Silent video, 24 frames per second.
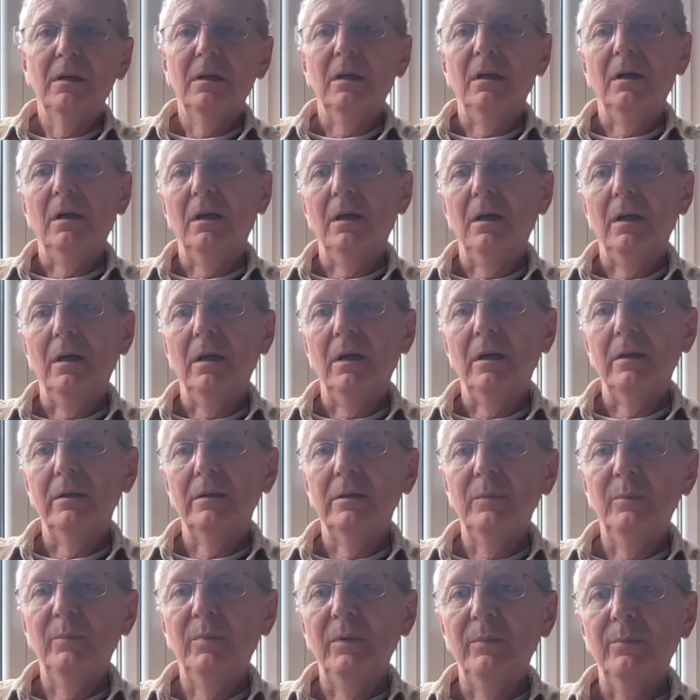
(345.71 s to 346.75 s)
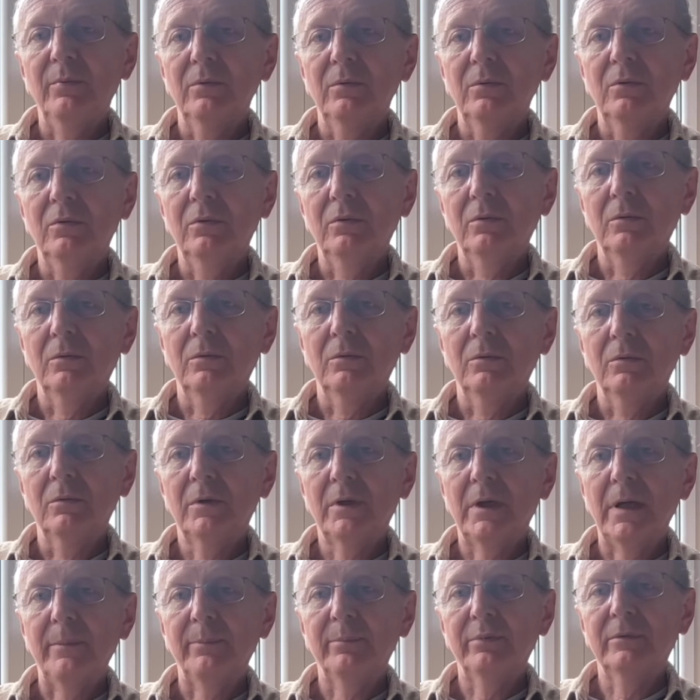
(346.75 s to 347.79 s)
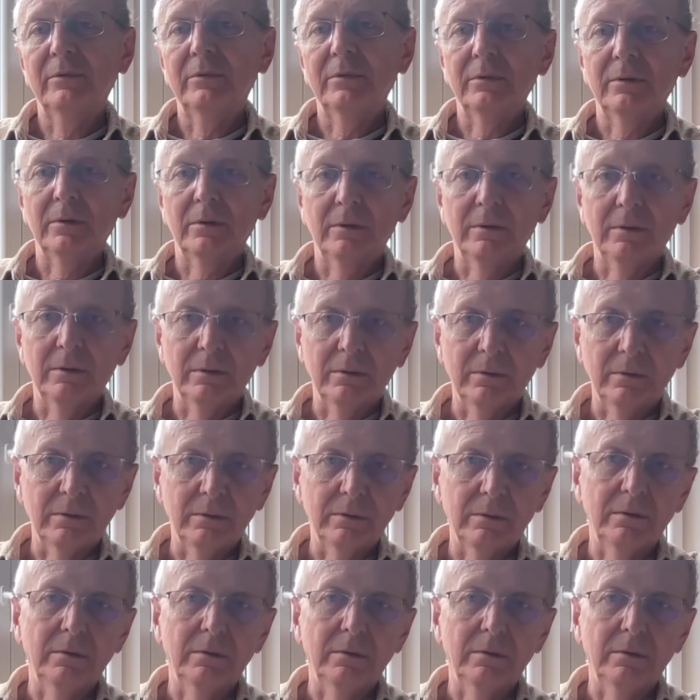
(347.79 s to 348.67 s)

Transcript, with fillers: Uh, the people who kept uh, uh